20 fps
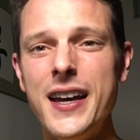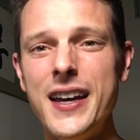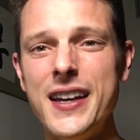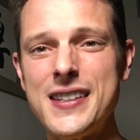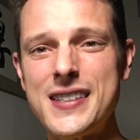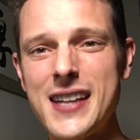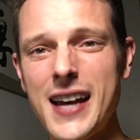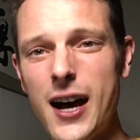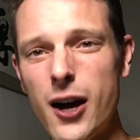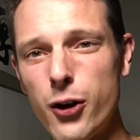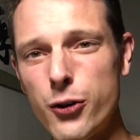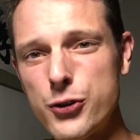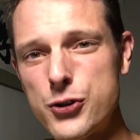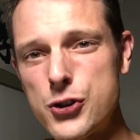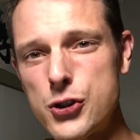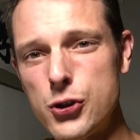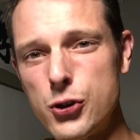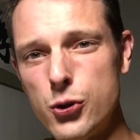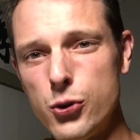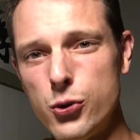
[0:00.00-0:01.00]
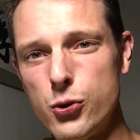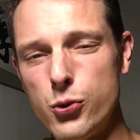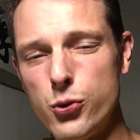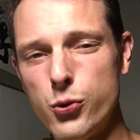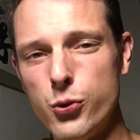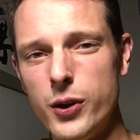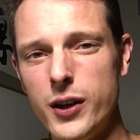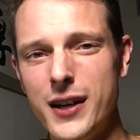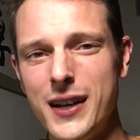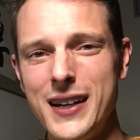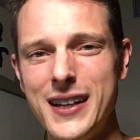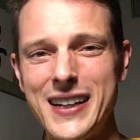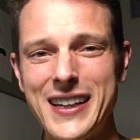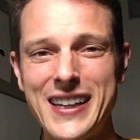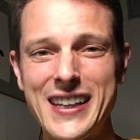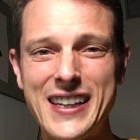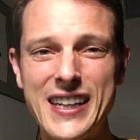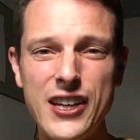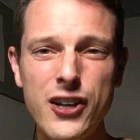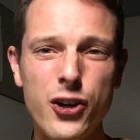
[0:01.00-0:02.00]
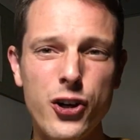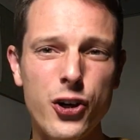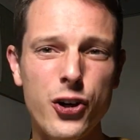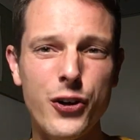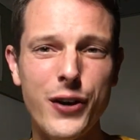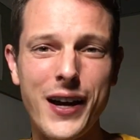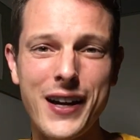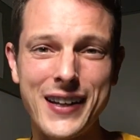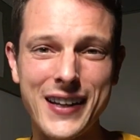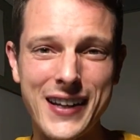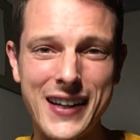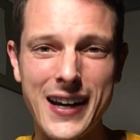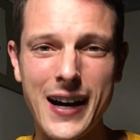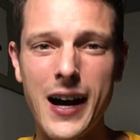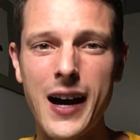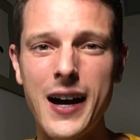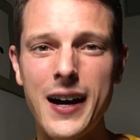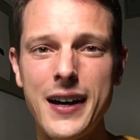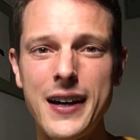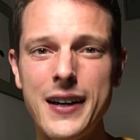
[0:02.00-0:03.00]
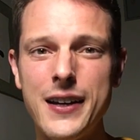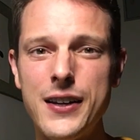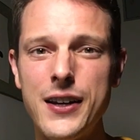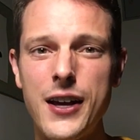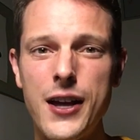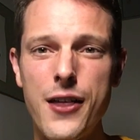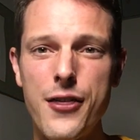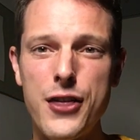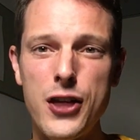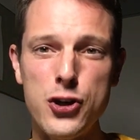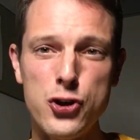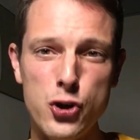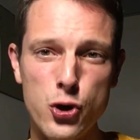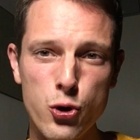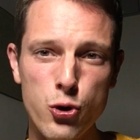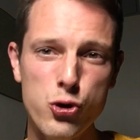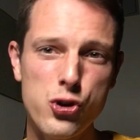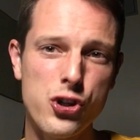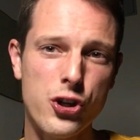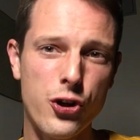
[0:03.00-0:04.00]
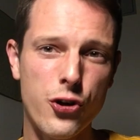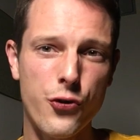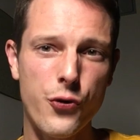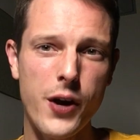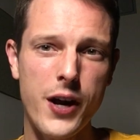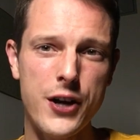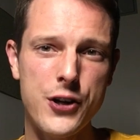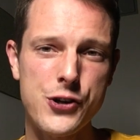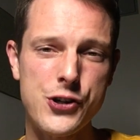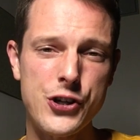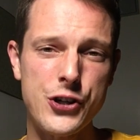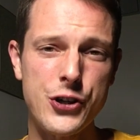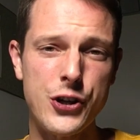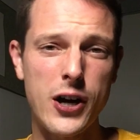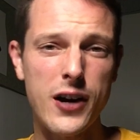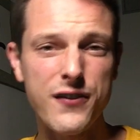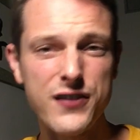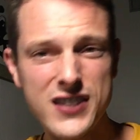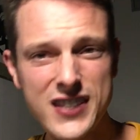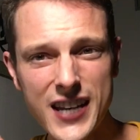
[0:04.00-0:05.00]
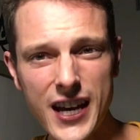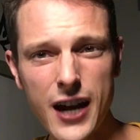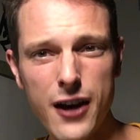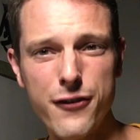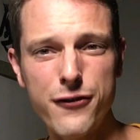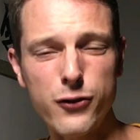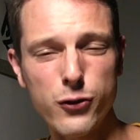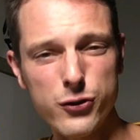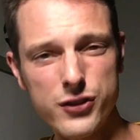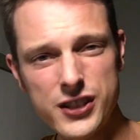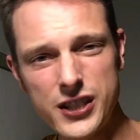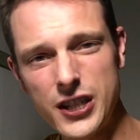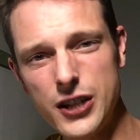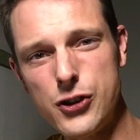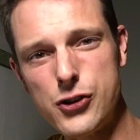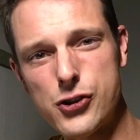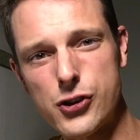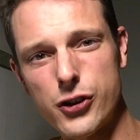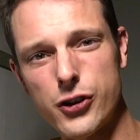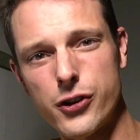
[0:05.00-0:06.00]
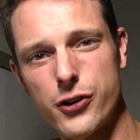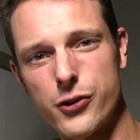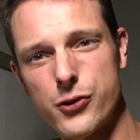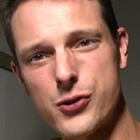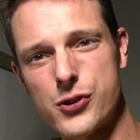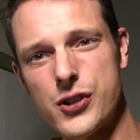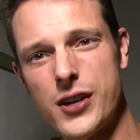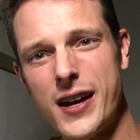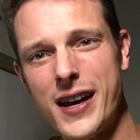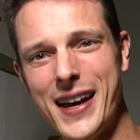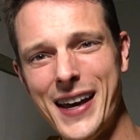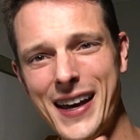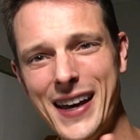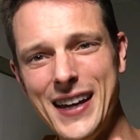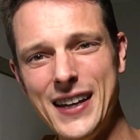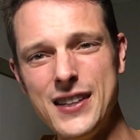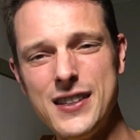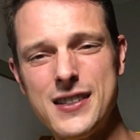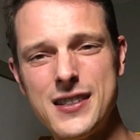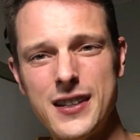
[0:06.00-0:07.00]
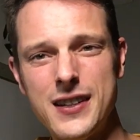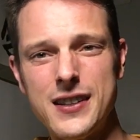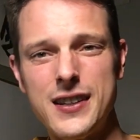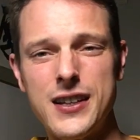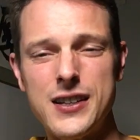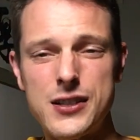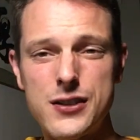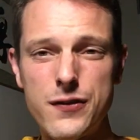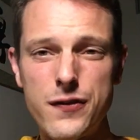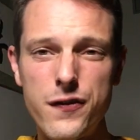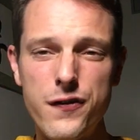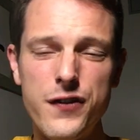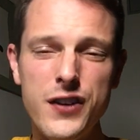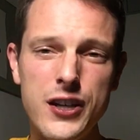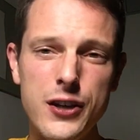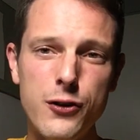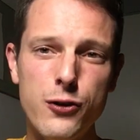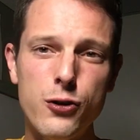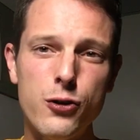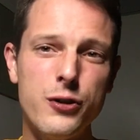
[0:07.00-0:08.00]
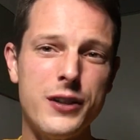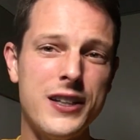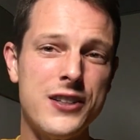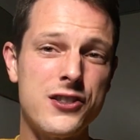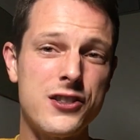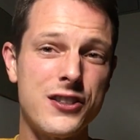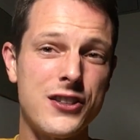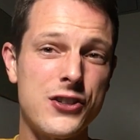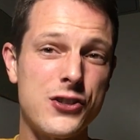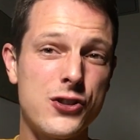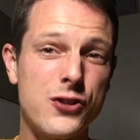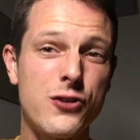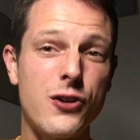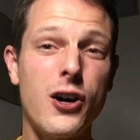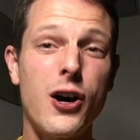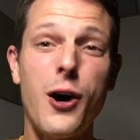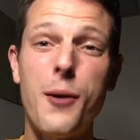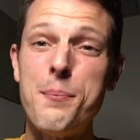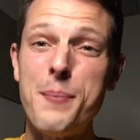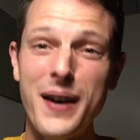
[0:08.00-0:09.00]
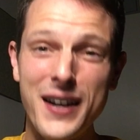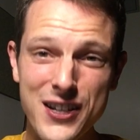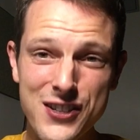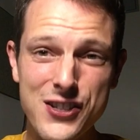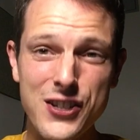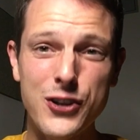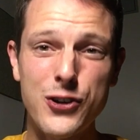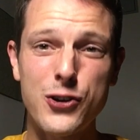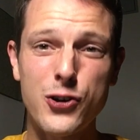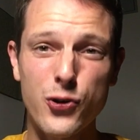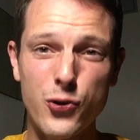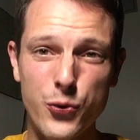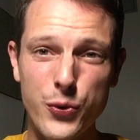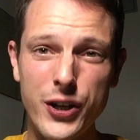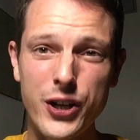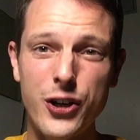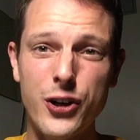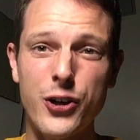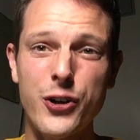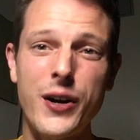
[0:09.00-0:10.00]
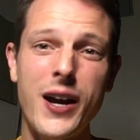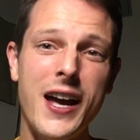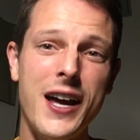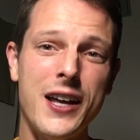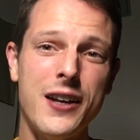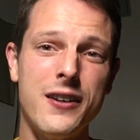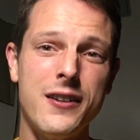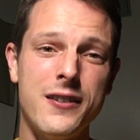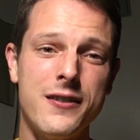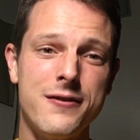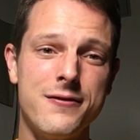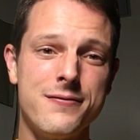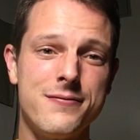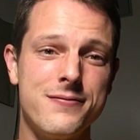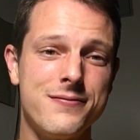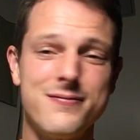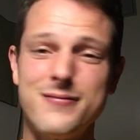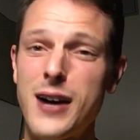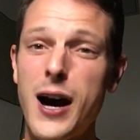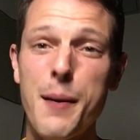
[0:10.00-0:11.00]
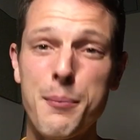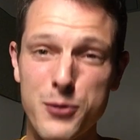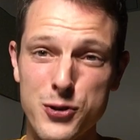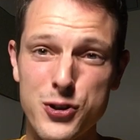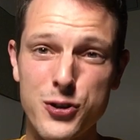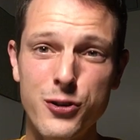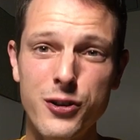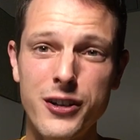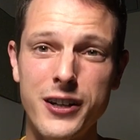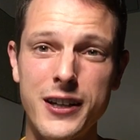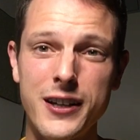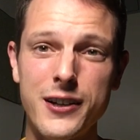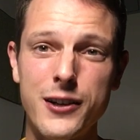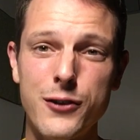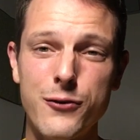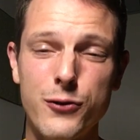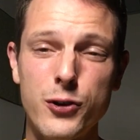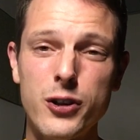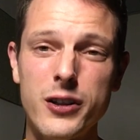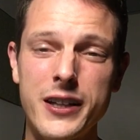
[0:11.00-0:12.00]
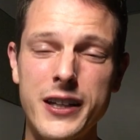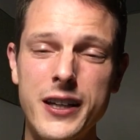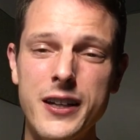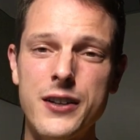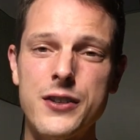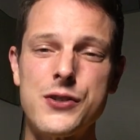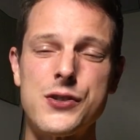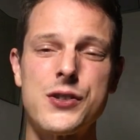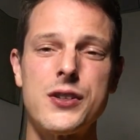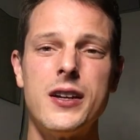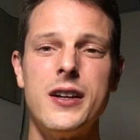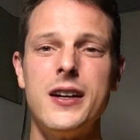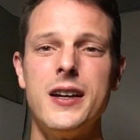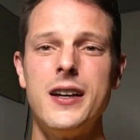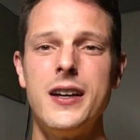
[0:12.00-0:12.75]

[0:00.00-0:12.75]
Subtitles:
is how to gear and guide the new generation of TEFL teachers into this field, into this amazing career and opportunity. It really is.